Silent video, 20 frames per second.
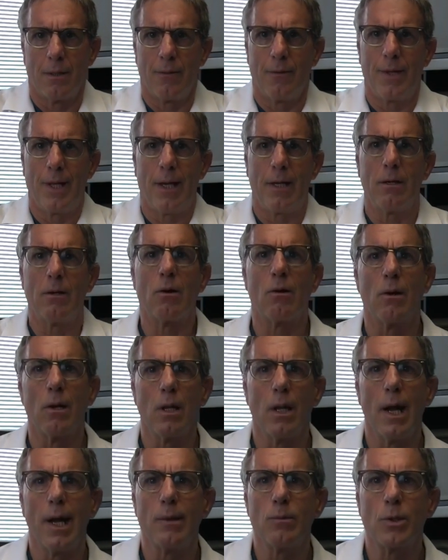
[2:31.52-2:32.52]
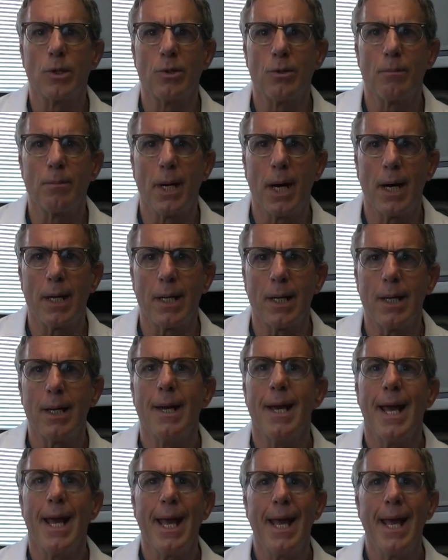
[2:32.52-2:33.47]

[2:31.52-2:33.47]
that are aligned with your body,